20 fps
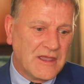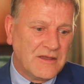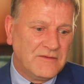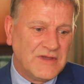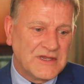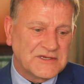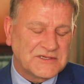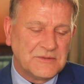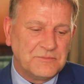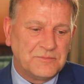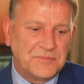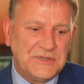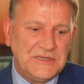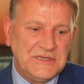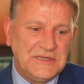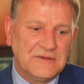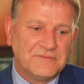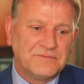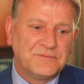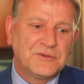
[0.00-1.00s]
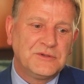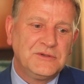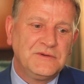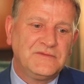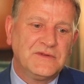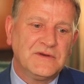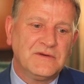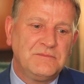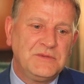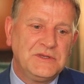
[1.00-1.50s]
SNP have
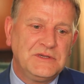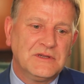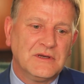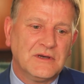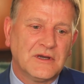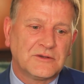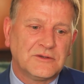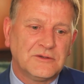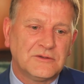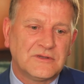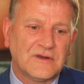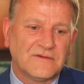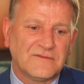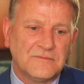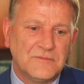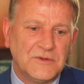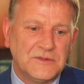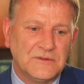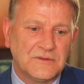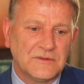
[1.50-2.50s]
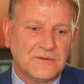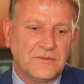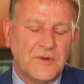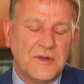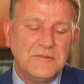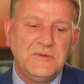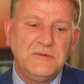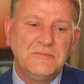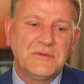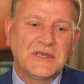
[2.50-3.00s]
proved it had been a good government.
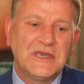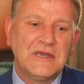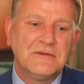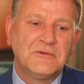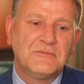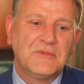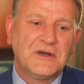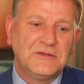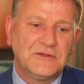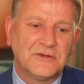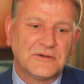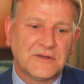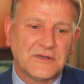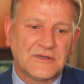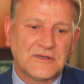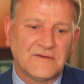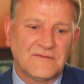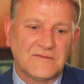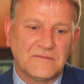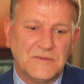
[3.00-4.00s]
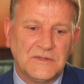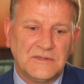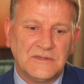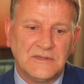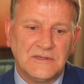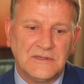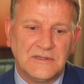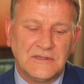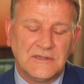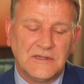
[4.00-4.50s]
When we became a minority government
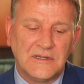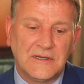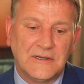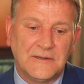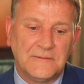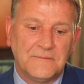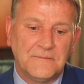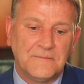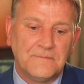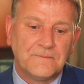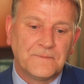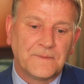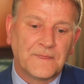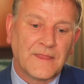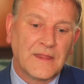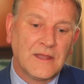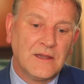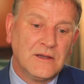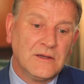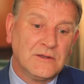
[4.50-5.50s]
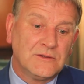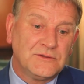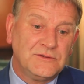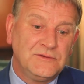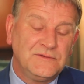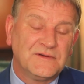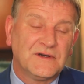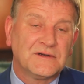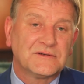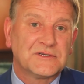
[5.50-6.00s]
in
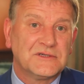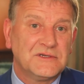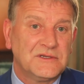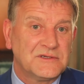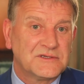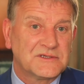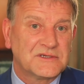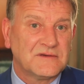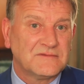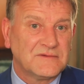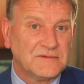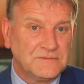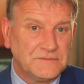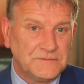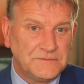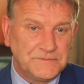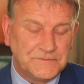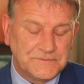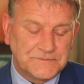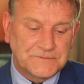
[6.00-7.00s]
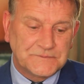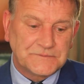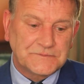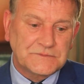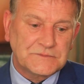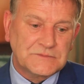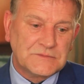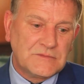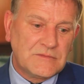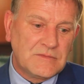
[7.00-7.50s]
2007,
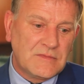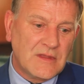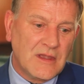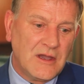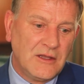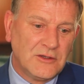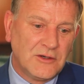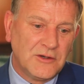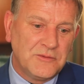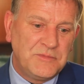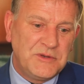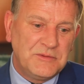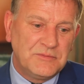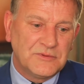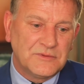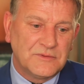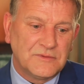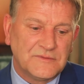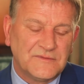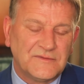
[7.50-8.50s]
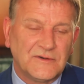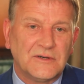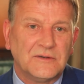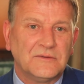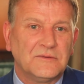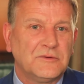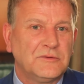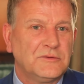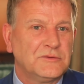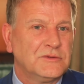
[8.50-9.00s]
a lot of people
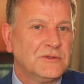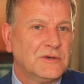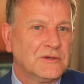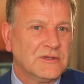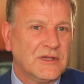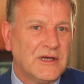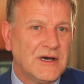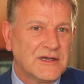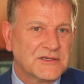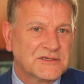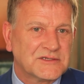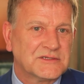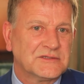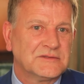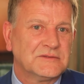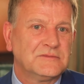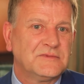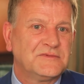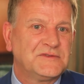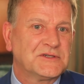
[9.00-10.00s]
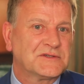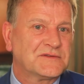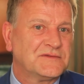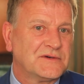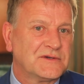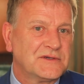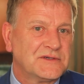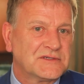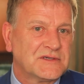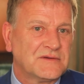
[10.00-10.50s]
thought we would not last with just
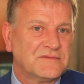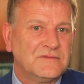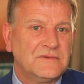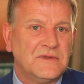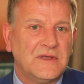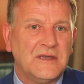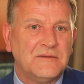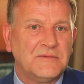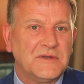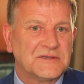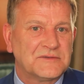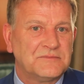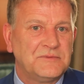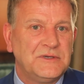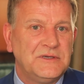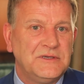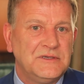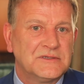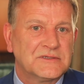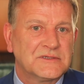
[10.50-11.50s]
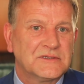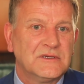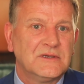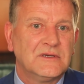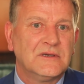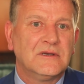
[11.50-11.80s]
47 MSPs.